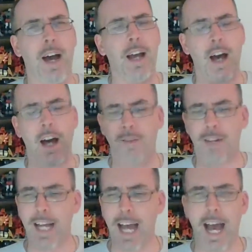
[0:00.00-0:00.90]
I
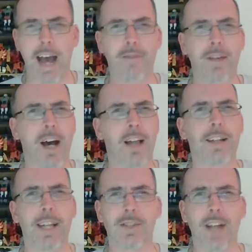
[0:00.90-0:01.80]
already have the
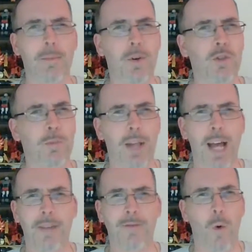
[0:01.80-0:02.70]
holiday stop motion
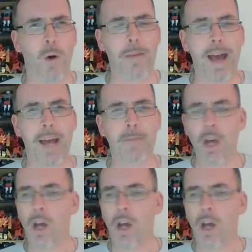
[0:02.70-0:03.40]
plan for it, man.